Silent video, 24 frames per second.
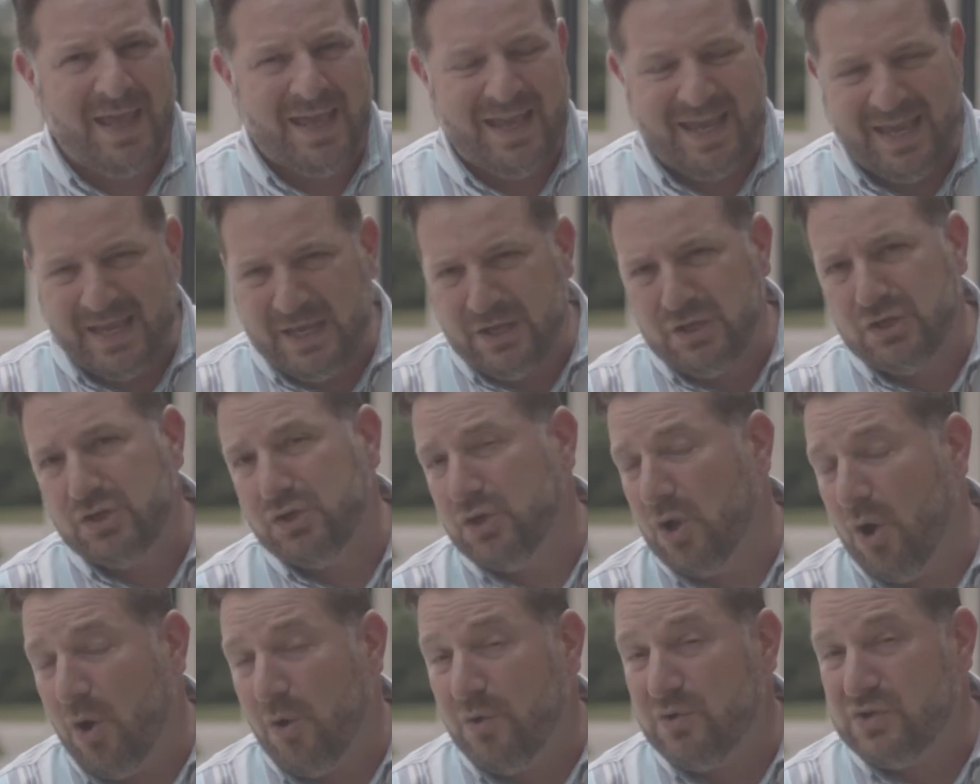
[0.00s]
He
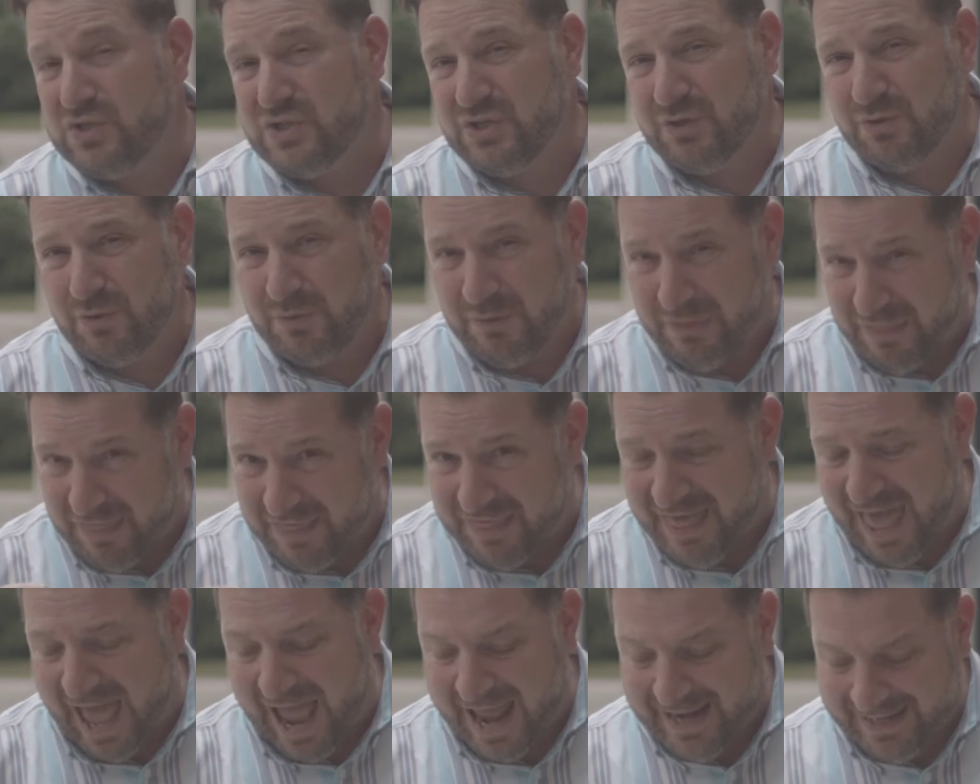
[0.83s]
knows you
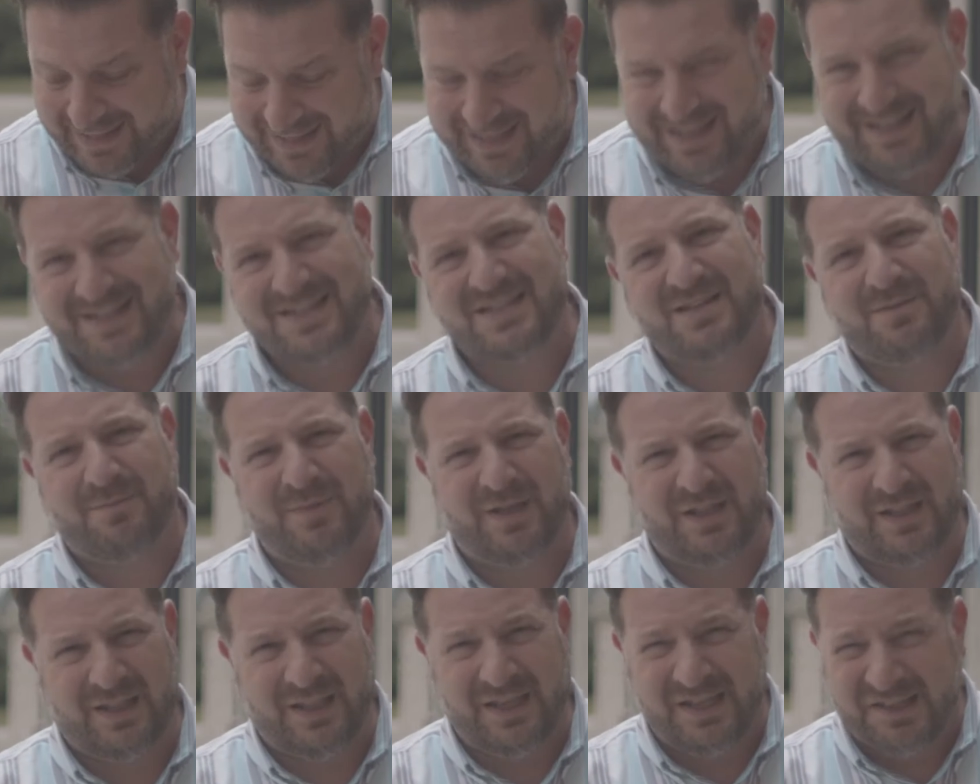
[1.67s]
that
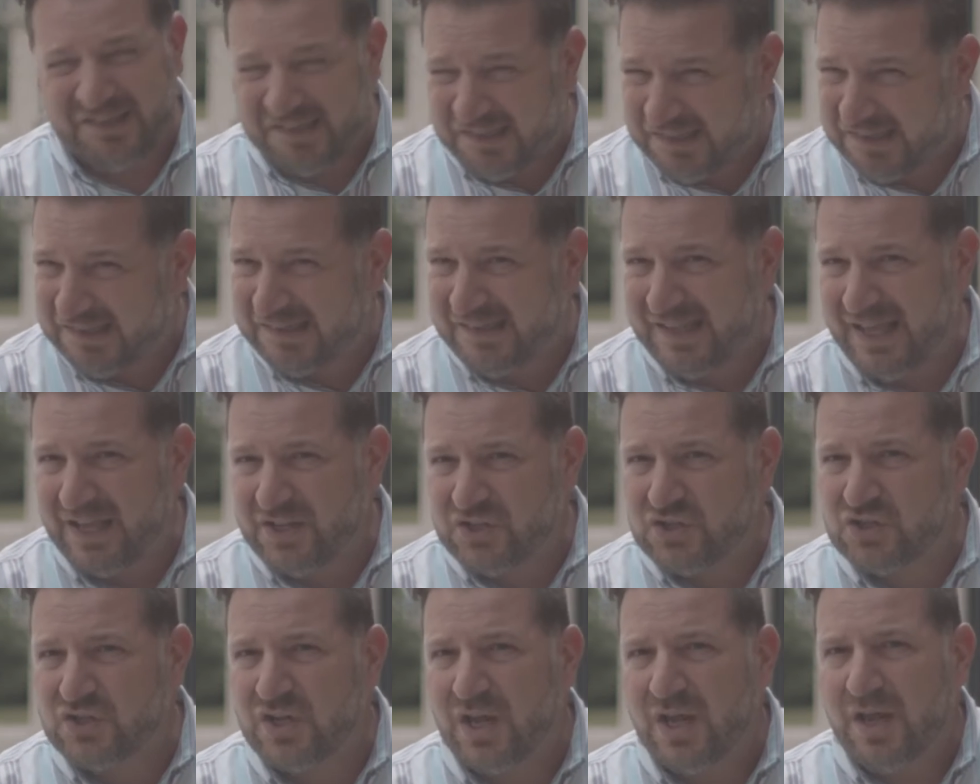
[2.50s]
intimately,
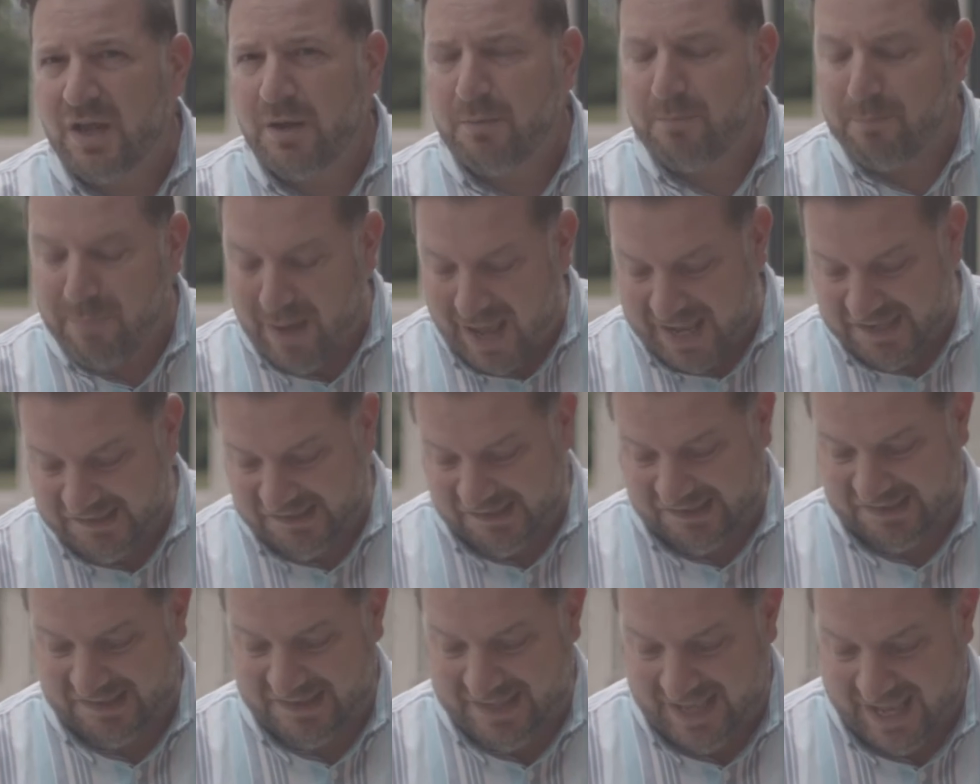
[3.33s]
stitch by
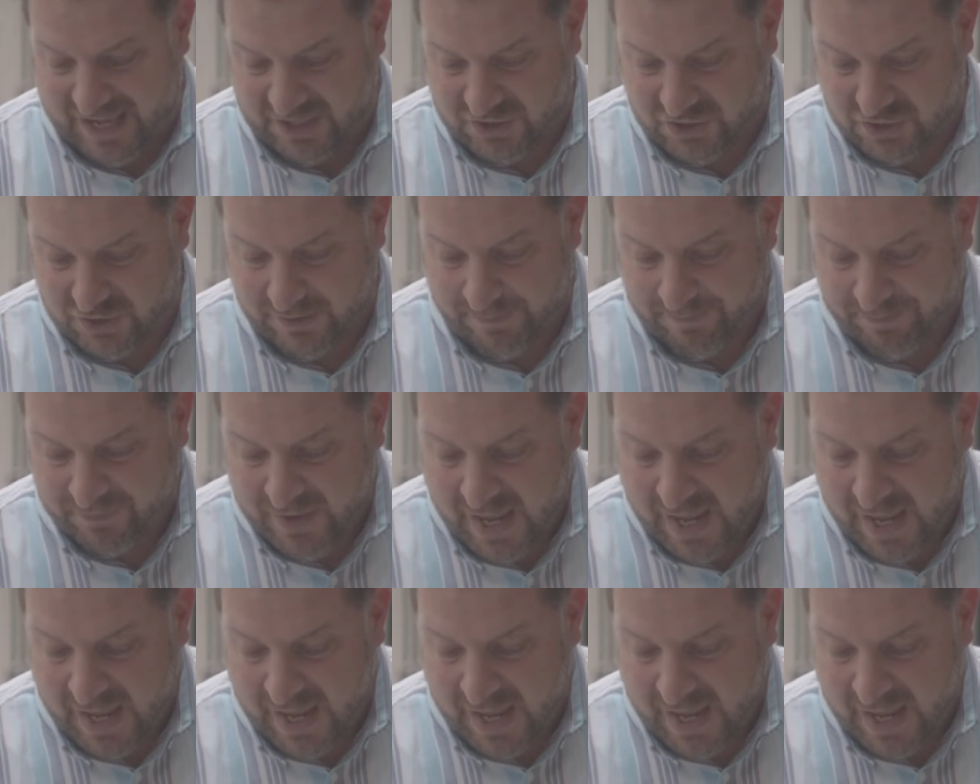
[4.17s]
stitch.